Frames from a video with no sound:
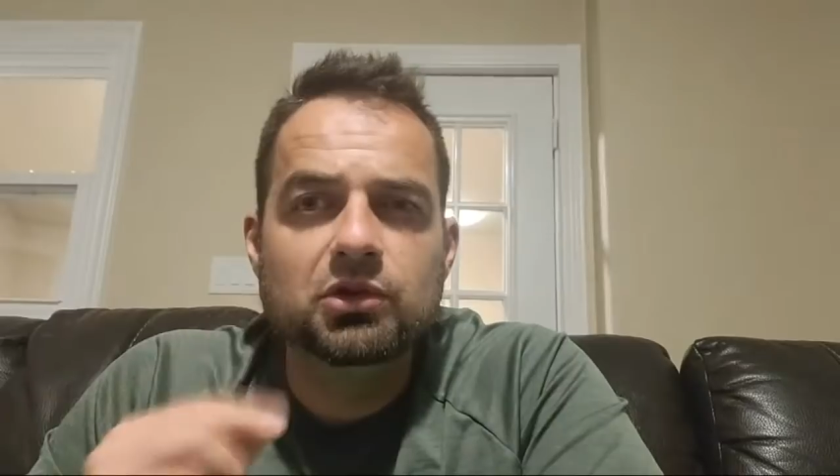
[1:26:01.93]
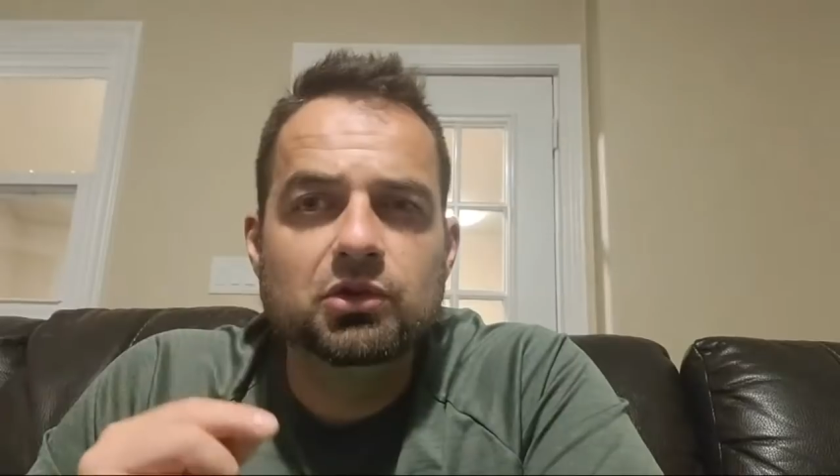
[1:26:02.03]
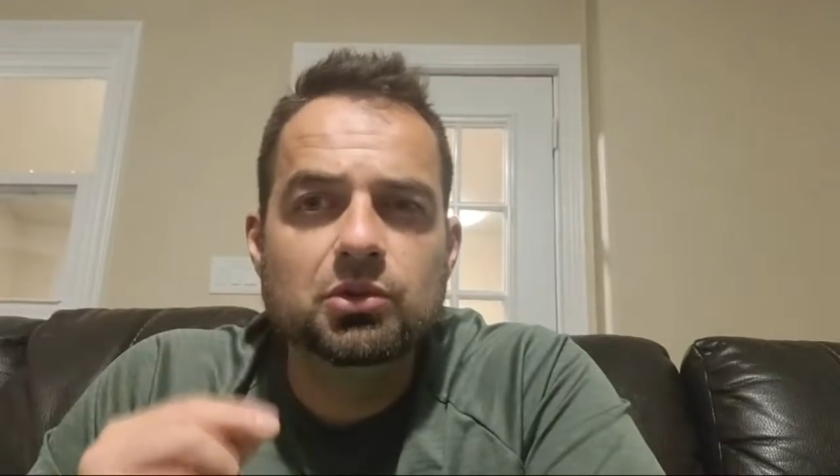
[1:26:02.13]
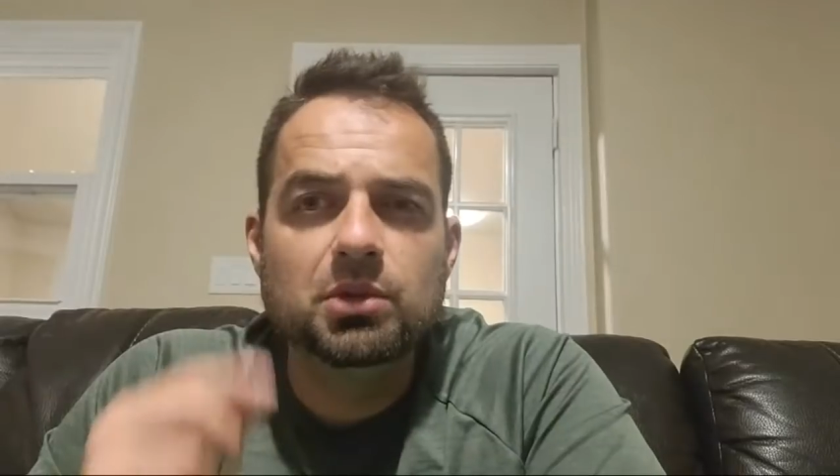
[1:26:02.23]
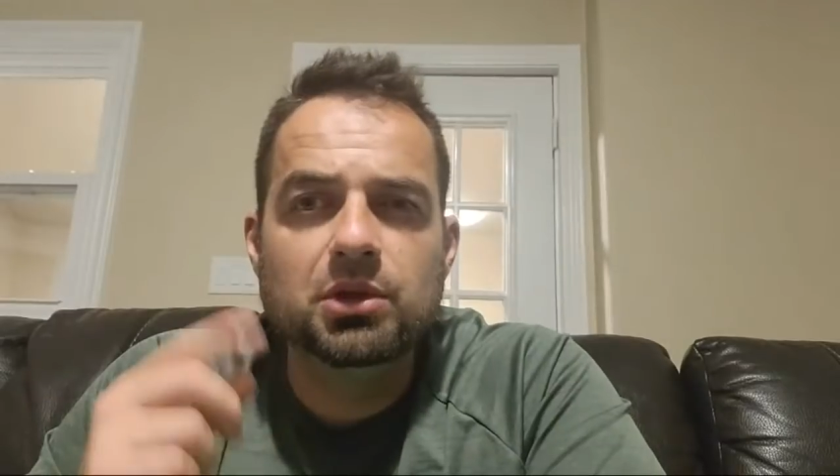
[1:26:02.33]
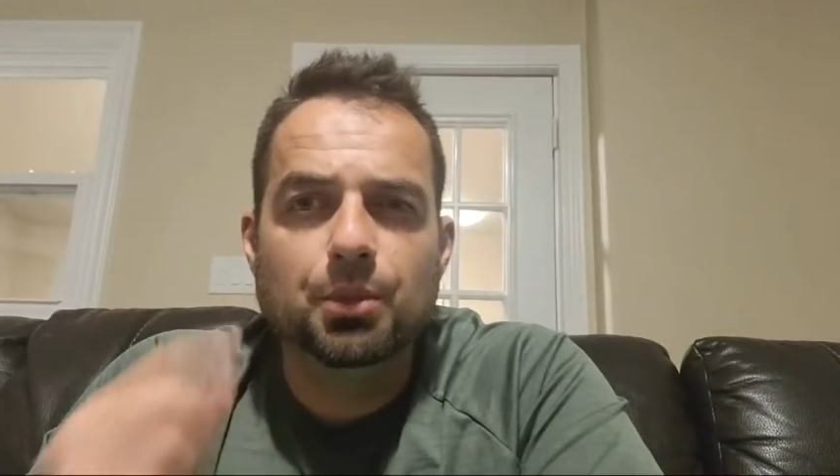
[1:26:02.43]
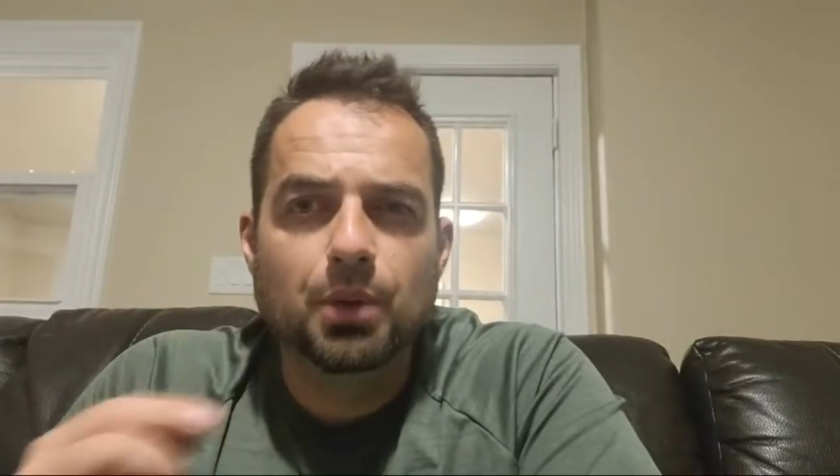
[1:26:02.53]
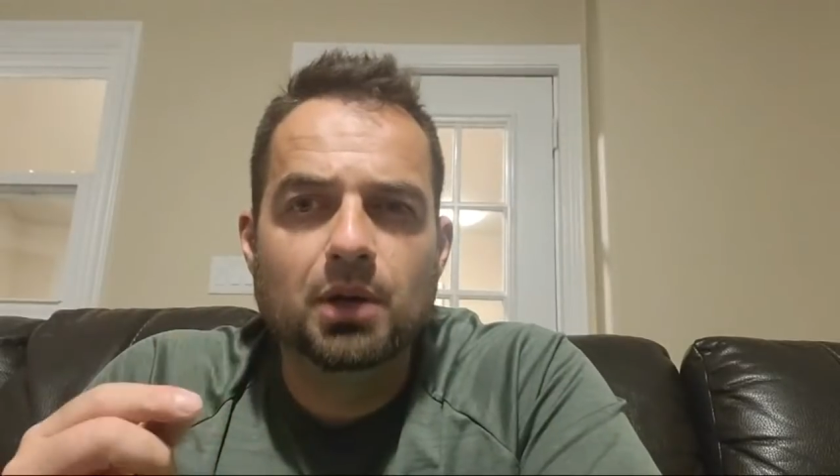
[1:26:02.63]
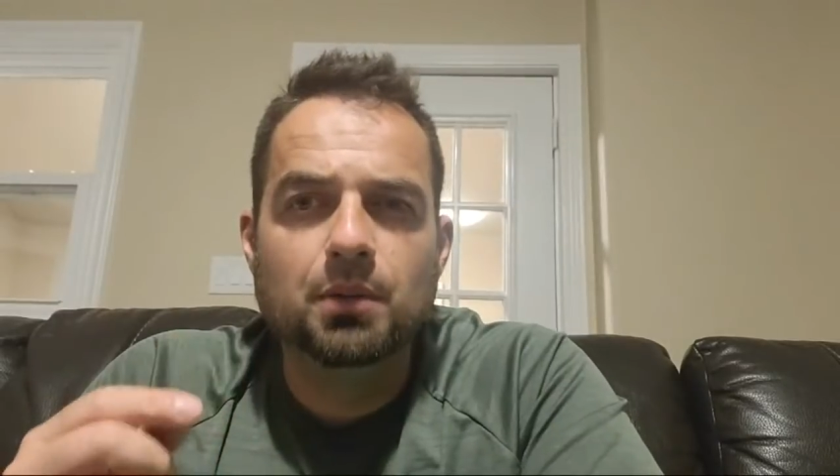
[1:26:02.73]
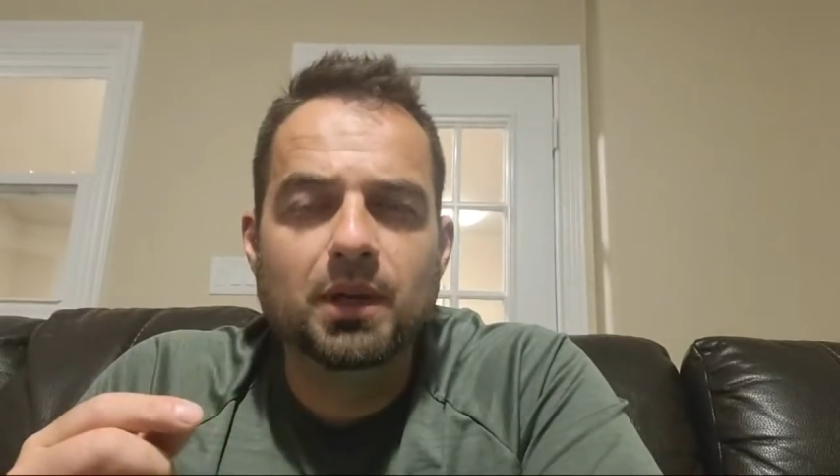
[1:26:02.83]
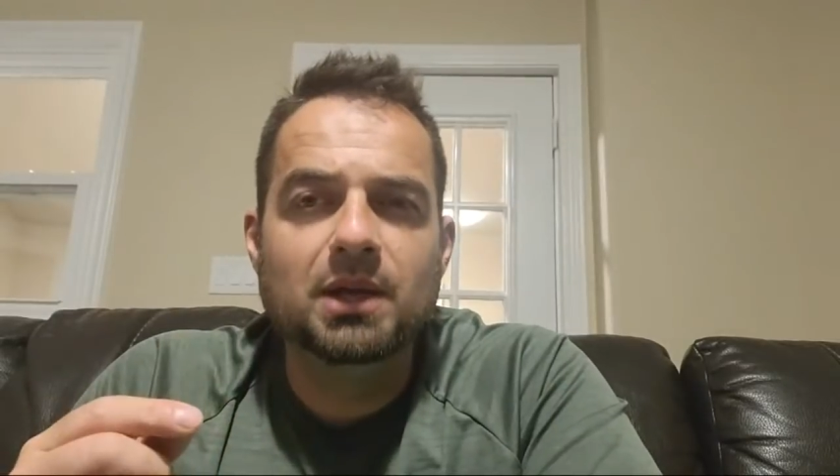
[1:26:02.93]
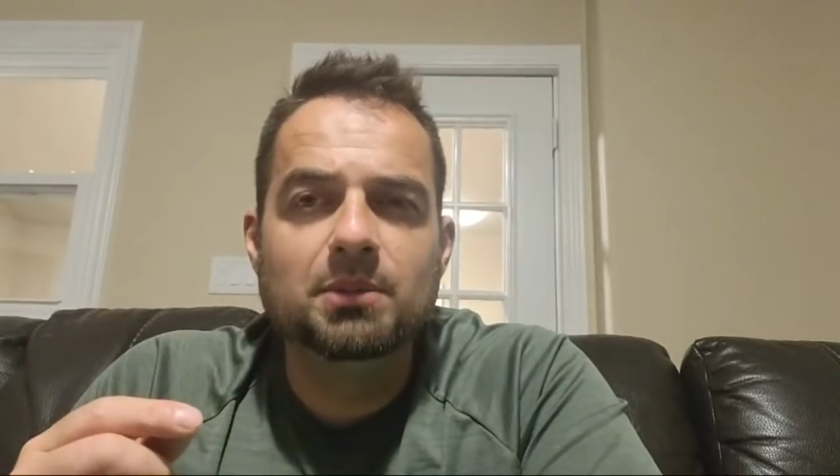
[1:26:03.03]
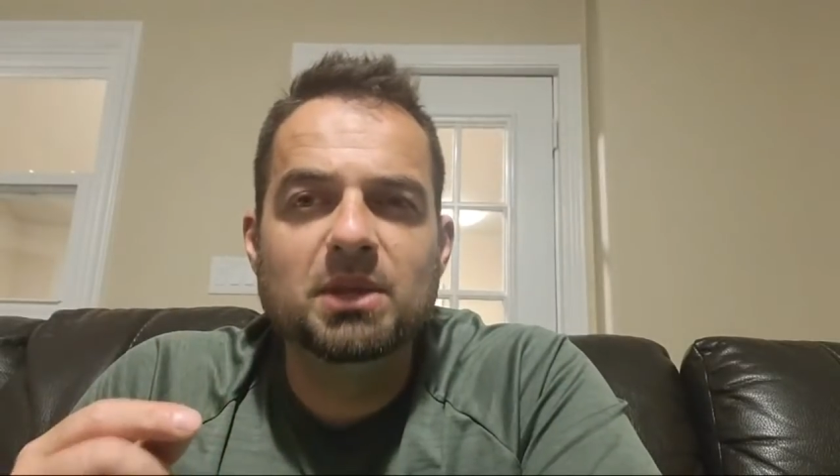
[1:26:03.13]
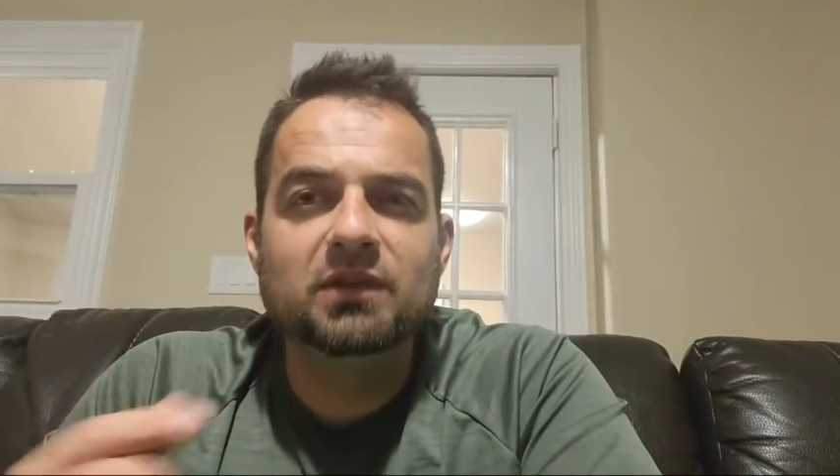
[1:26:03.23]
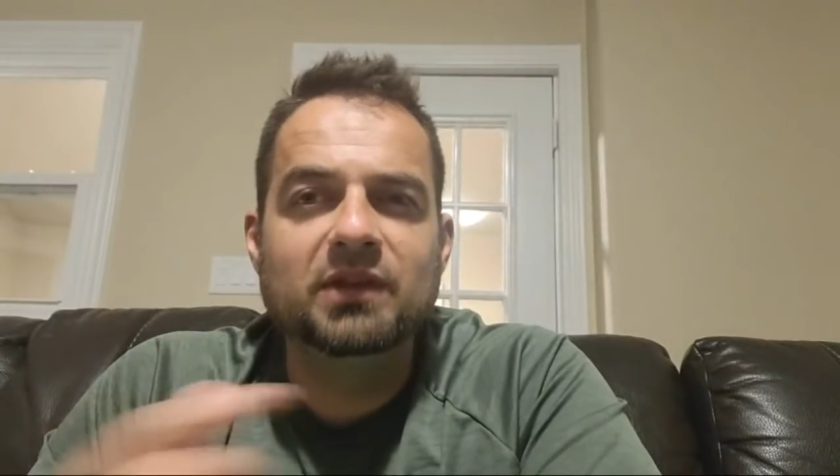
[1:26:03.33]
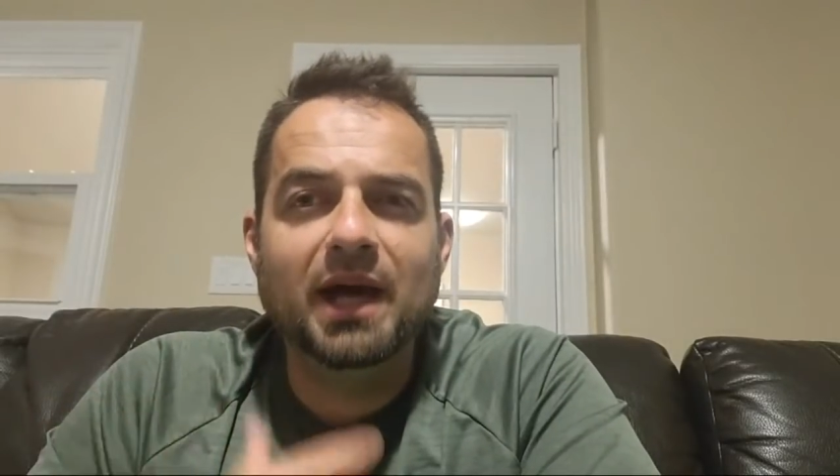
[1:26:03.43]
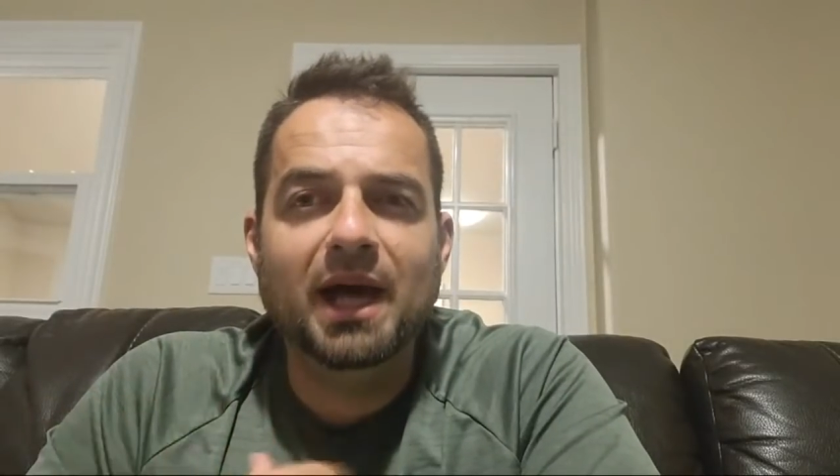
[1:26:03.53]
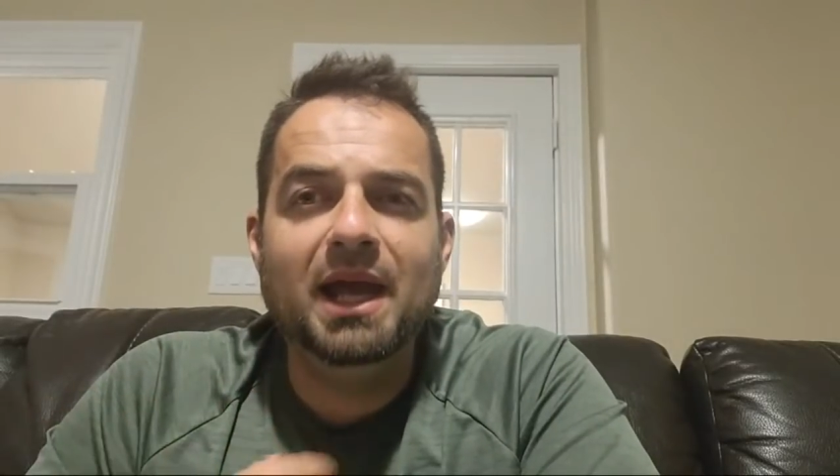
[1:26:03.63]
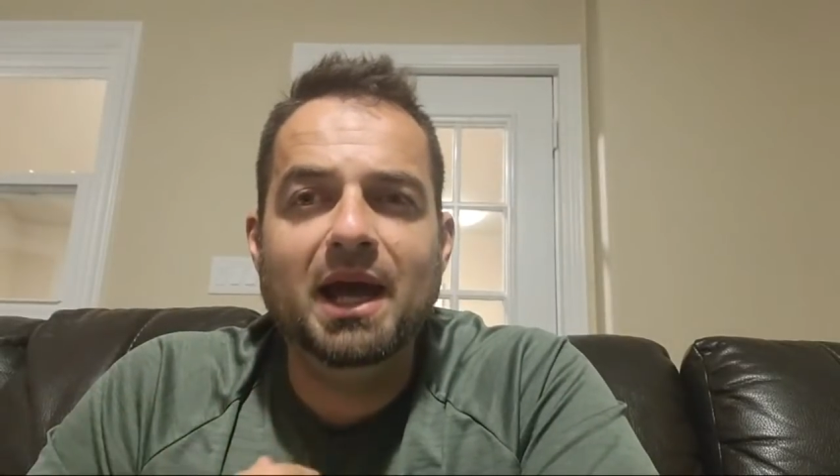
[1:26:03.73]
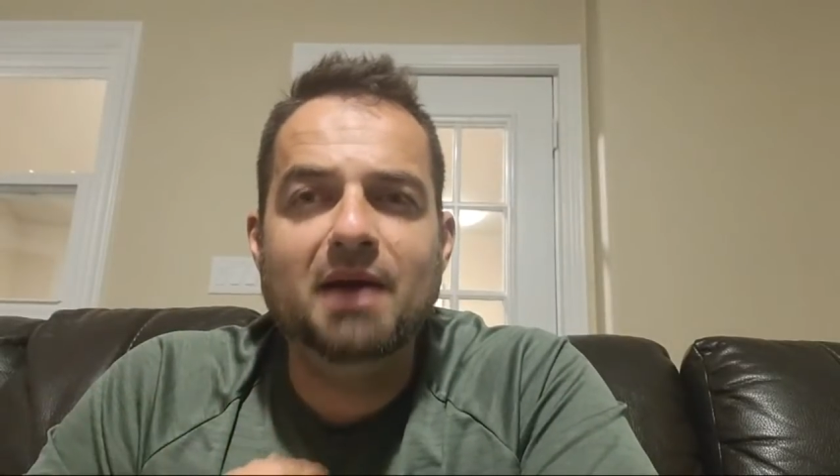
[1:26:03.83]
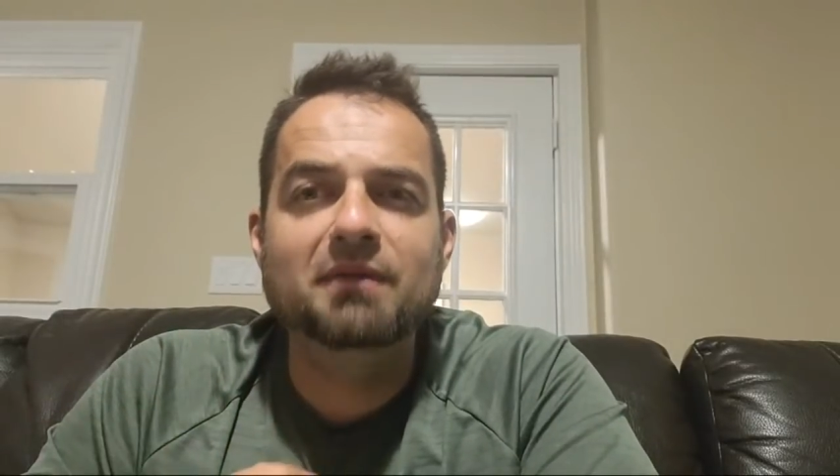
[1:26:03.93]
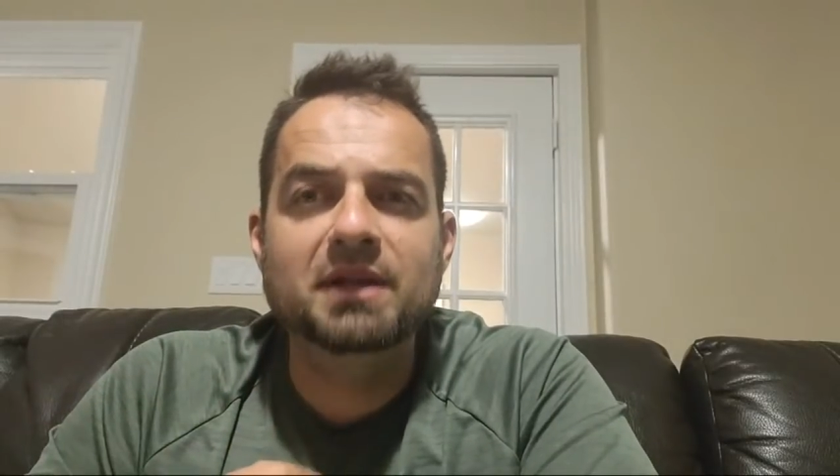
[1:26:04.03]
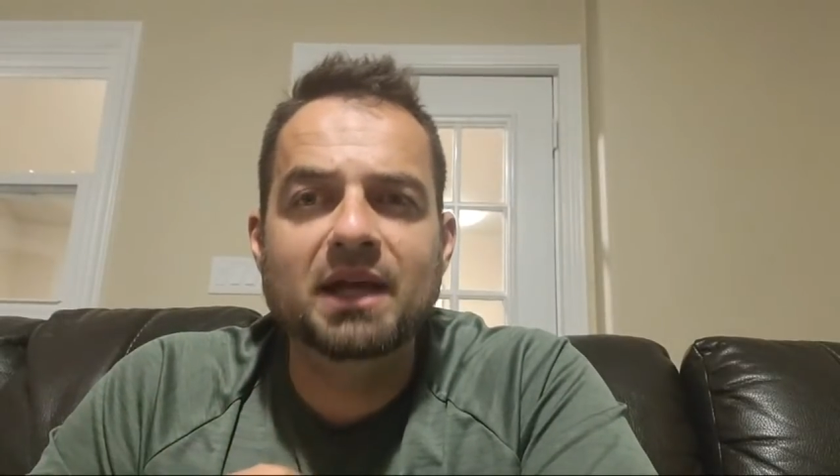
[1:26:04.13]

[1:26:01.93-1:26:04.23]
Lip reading: to do it the wrong way because I have an